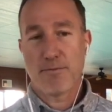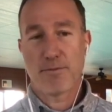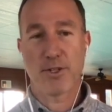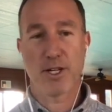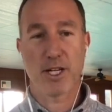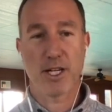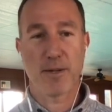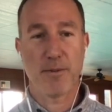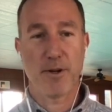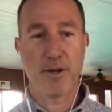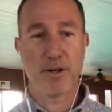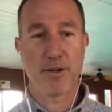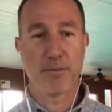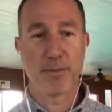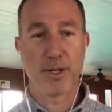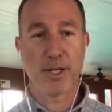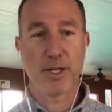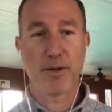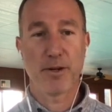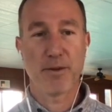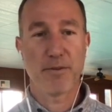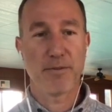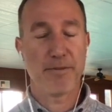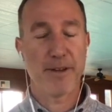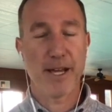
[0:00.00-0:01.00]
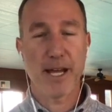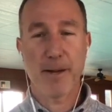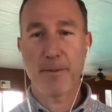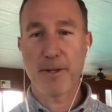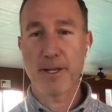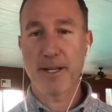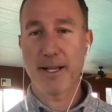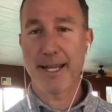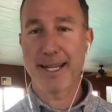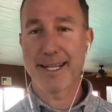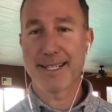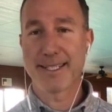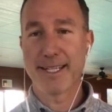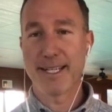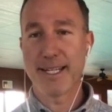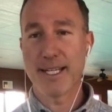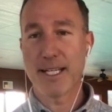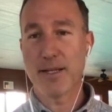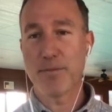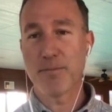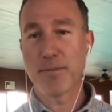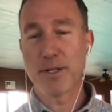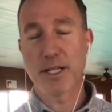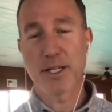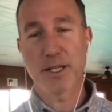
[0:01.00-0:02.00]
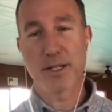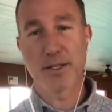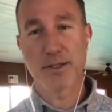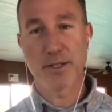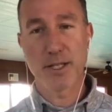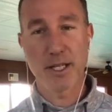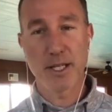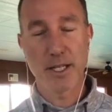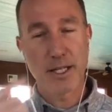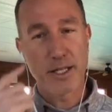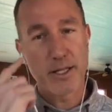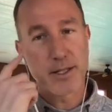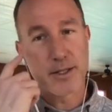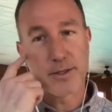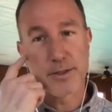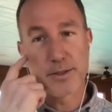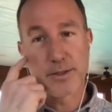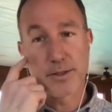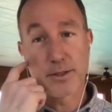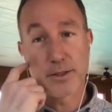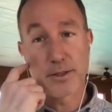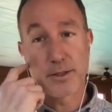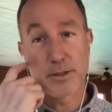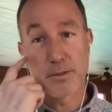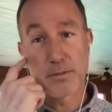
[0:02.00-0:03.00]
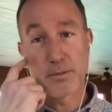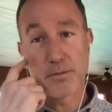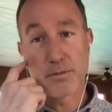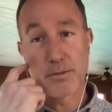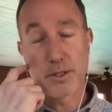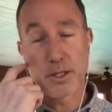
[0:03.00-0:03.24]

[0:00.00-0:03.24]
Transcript: Check him out. Bitcoin Family, I like Didi because he is, uh,